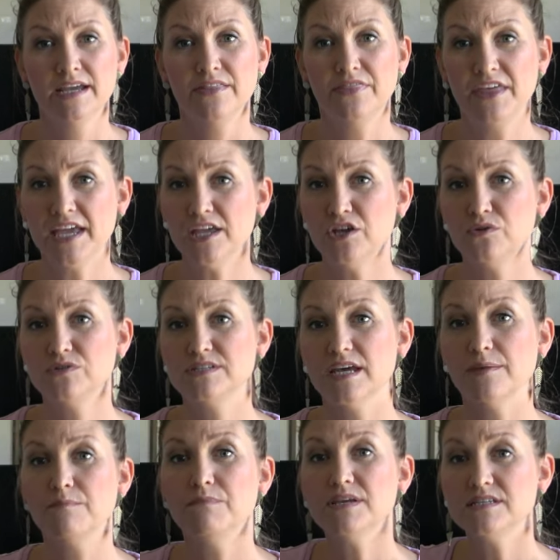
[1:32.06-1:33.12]
they use a
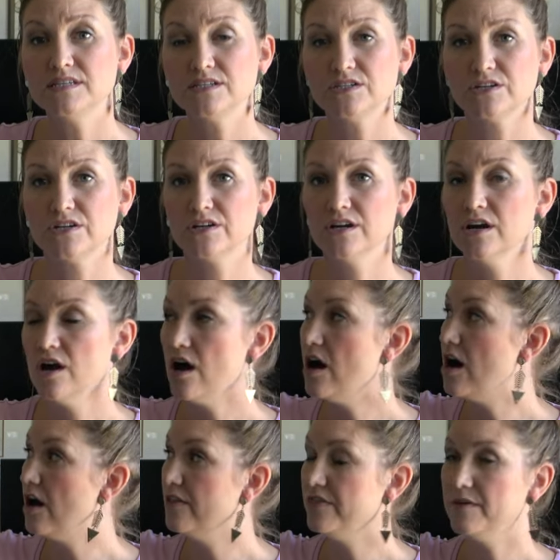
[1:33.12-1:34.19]
mister
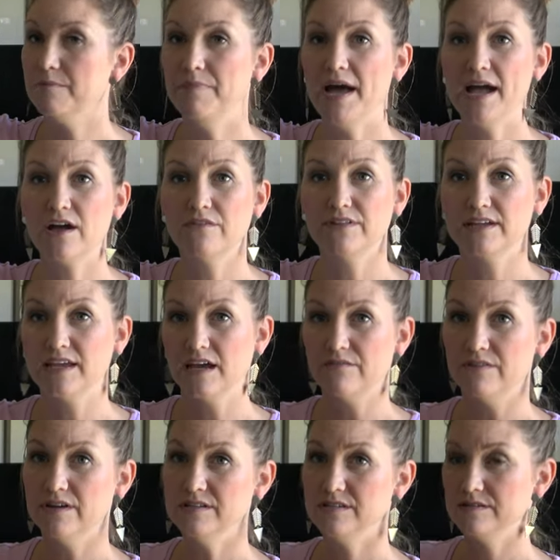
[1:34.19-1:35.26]
on the back of the
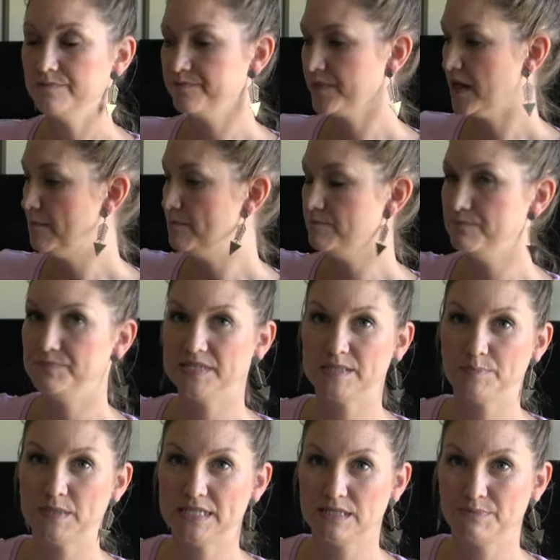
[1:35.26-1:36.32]
canvas, pss,
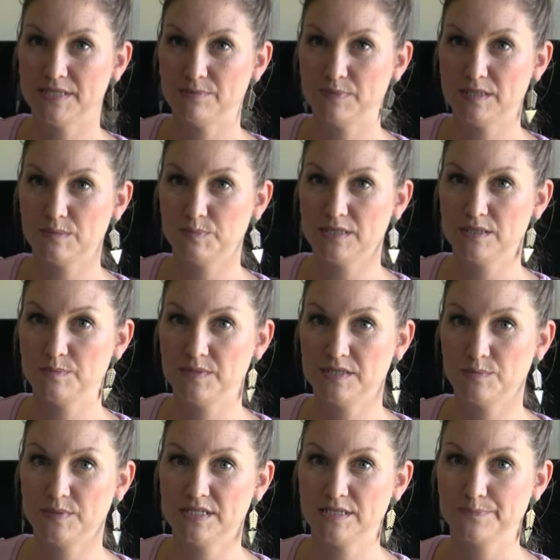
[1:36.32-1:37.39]
pss, pss, pss, pss, pss,
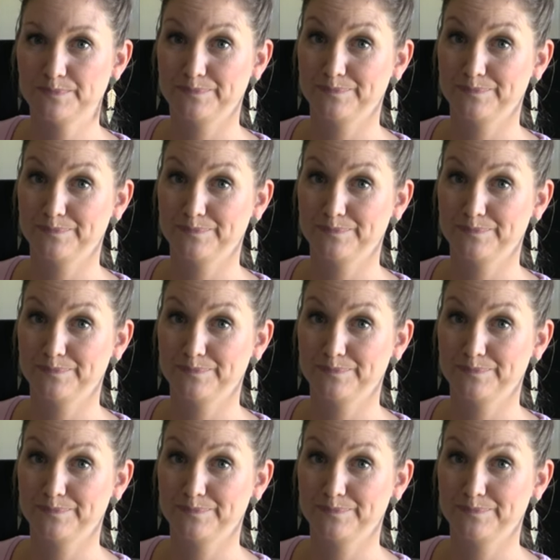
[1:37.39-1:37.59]
pss.